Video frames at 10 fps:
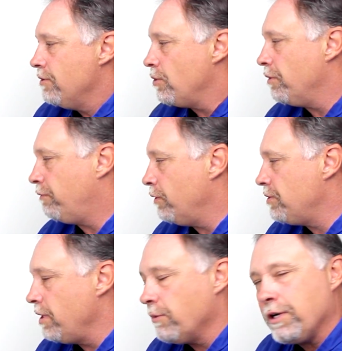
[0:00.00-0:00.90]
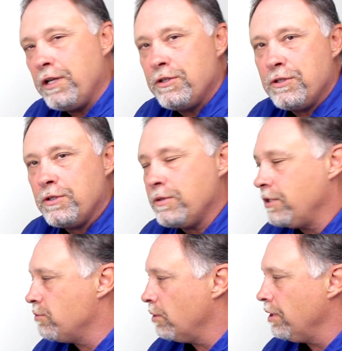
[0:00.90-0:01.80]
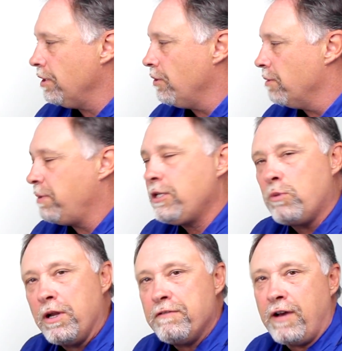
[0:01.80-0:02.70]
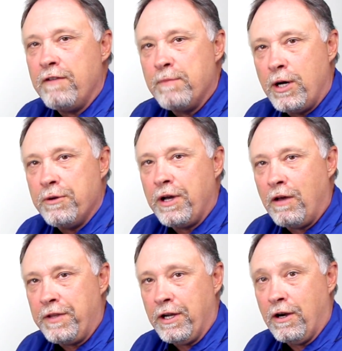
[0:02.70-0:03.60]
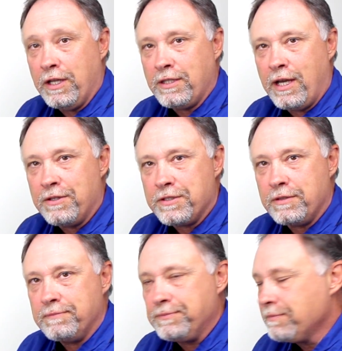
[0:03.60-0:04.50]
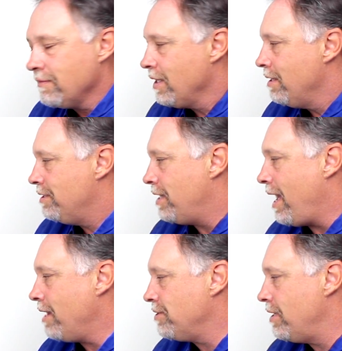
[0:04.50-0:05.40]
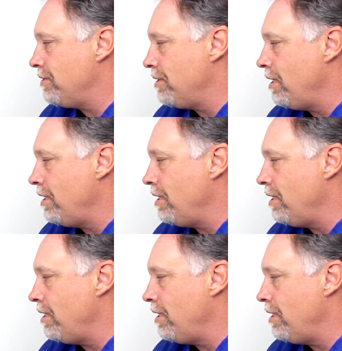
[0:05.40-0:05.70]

So the first thing we're going to do is we're going to go to P25 mode on the R8000. To access